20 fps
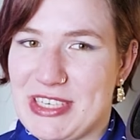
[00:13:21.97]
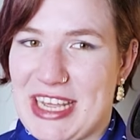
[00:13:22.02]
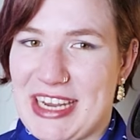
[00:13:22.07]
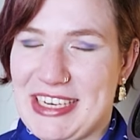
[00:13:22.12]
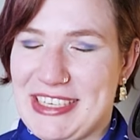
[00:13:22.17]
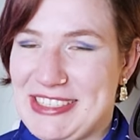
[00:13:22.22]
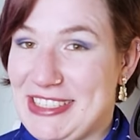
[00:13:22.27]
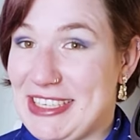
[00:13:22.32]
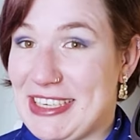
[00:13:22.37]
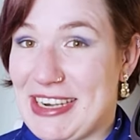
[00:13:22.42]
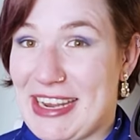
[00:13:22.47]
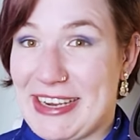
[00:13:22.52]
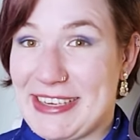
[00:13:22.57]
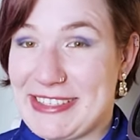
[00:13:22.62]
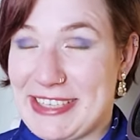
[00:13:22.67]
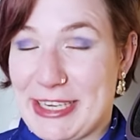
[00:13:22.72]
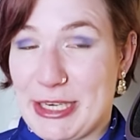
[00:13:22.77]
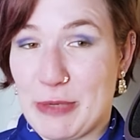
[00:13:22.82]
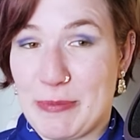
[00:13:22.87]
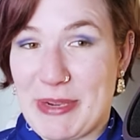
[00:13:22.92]
in any DNA
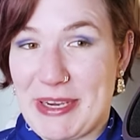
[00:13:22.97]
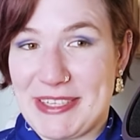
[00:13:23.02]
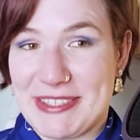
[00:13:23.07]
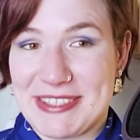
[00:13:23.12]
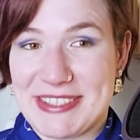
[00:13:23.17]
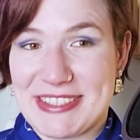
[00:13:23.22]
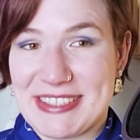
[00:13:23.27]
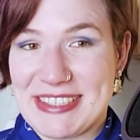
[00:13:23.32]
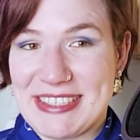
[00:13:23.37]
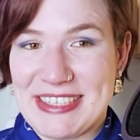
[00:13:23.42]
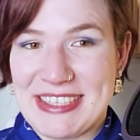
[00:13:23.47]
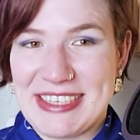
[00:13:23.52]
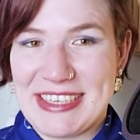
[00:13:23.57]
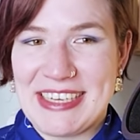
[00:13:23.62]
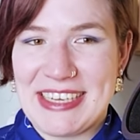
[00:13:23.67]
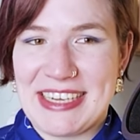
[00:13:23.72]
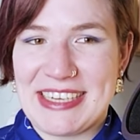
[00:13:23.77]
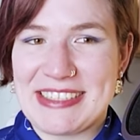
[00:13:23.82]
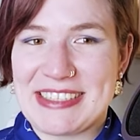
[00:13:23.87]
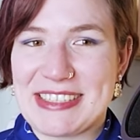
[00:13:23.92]
database?
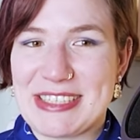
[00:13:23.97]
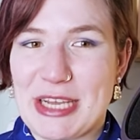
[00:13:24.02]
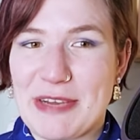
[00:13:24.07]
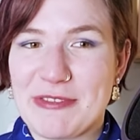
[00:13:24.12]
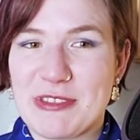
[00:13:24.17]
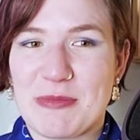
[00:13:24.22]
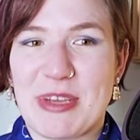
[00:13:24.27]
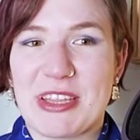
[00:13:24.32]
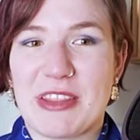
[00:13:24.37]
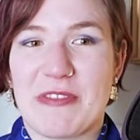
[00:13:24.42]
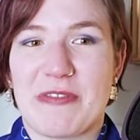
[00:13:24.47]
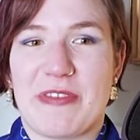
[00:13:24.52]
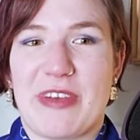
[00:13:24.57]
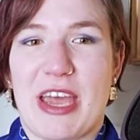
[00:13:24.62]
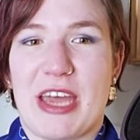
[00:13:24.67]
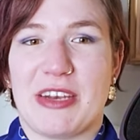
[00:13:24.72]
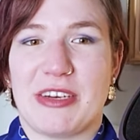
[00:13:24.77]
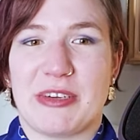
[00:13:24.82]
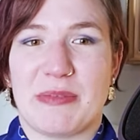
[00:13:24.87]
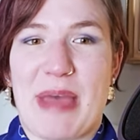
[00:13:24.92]
It's enough to make the
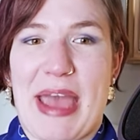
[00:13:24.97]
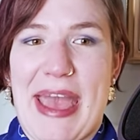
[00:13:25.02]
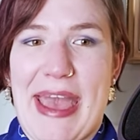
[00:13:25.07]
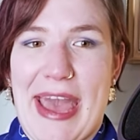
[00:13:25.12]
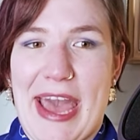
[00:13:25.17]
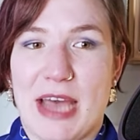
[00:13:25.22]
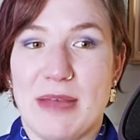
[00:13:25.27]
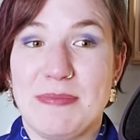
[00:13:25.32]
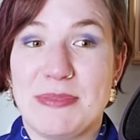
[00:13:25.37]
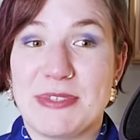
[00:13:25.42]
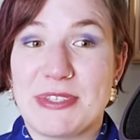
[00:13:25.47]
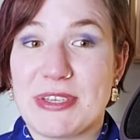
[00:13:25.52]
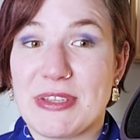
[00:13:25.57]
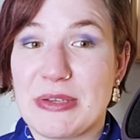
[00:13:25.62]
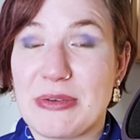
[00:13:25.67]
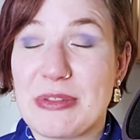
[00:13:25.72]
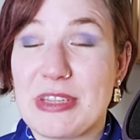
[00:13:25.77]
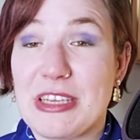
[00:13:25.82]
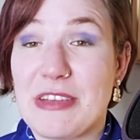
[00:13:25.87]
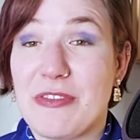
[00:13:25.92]
fandom
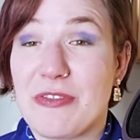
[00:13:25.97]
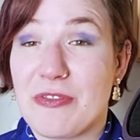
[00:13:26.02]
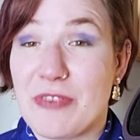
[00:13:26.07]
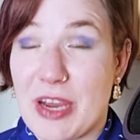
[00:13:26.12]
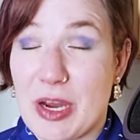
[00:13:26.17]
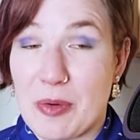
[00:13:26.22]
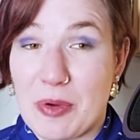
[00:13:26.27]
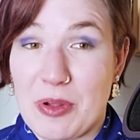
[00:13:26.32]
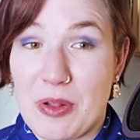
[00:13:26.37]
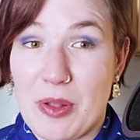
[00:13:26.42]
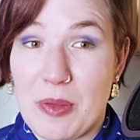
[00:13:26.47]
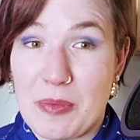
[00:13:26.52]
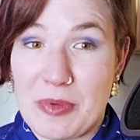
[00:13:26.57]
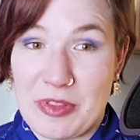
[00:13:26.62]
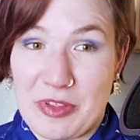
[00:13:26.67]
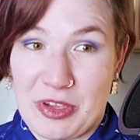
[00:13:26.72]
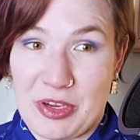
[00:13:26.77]
absolutely feral with